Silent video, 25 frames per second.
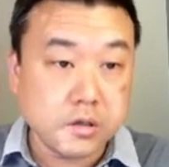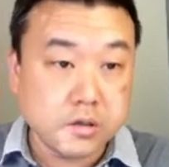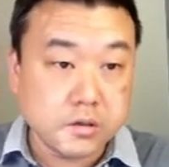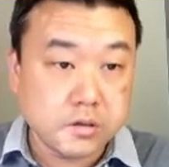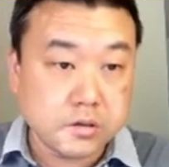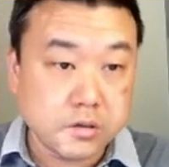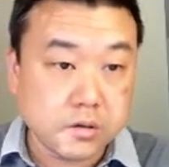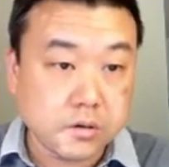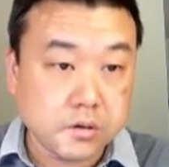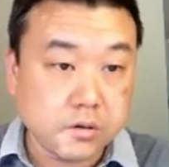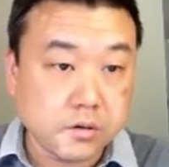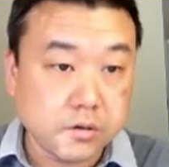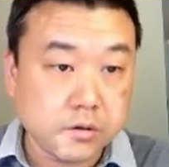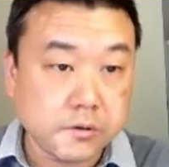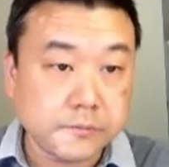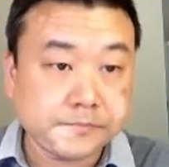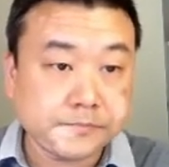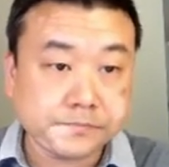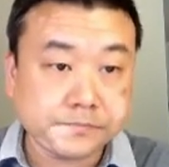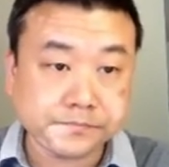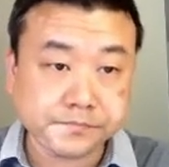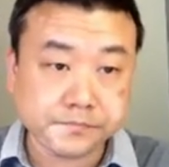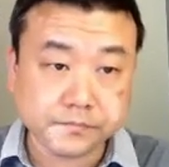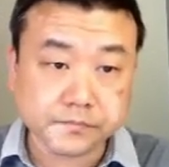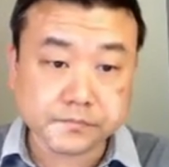So
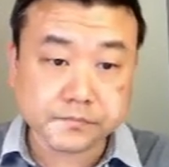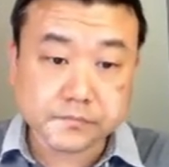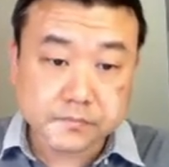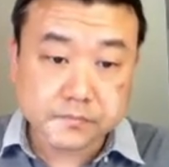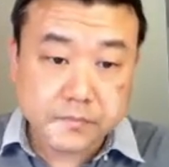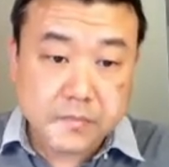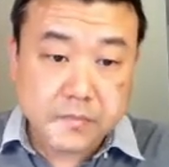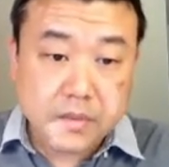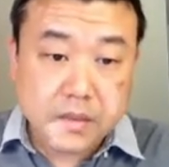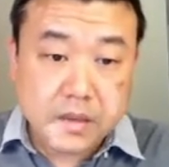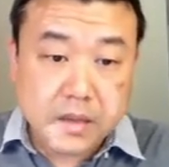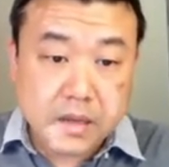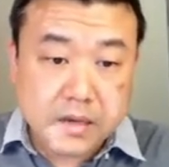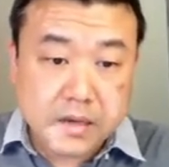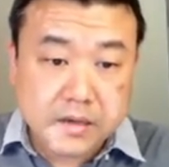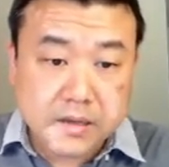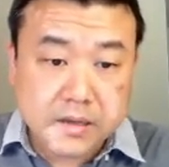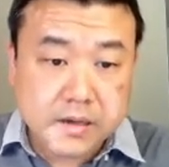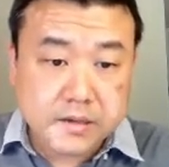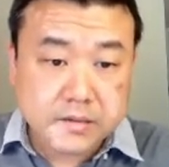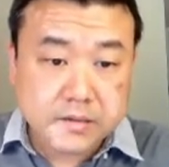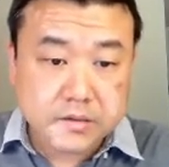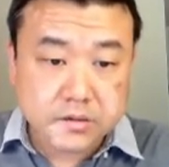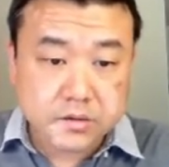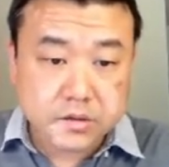it
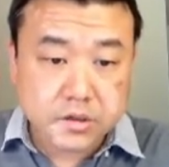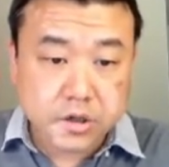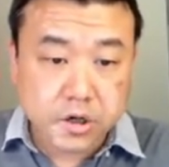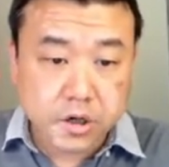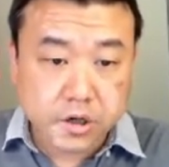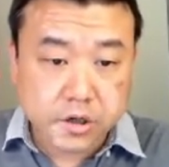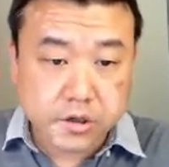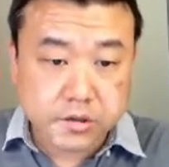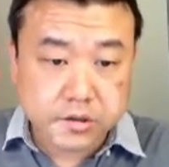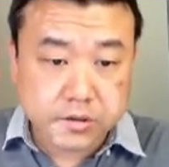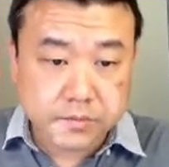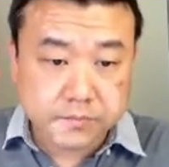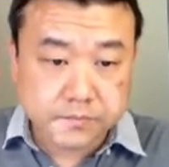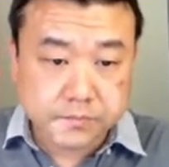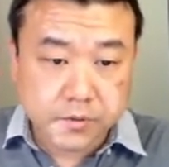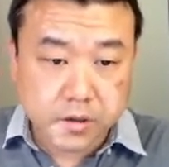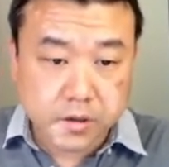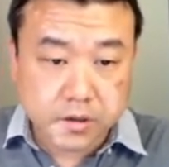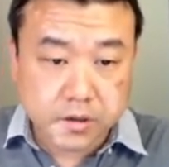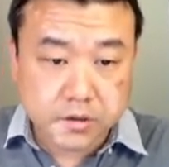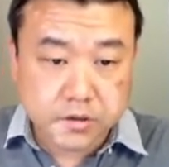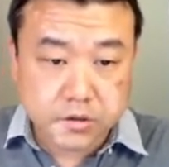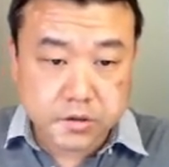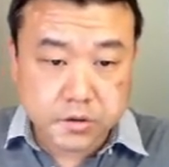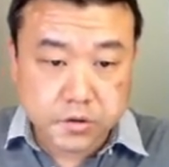has a charge
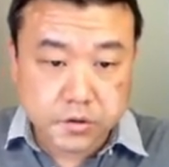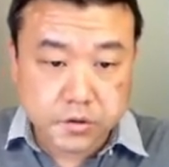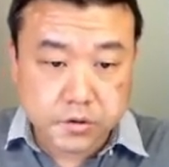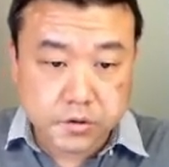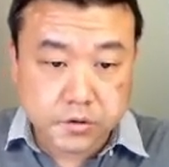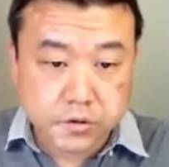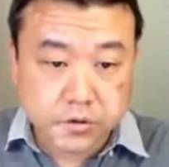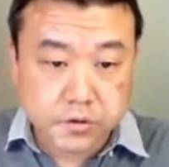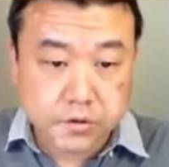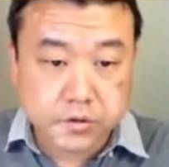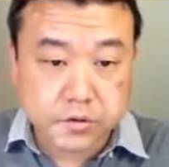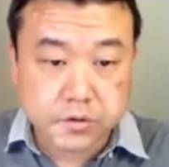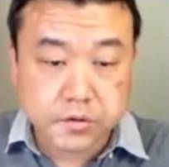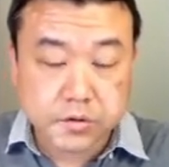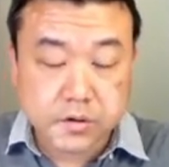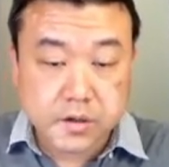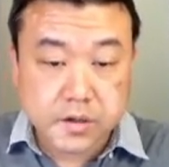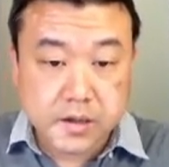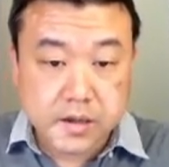plus q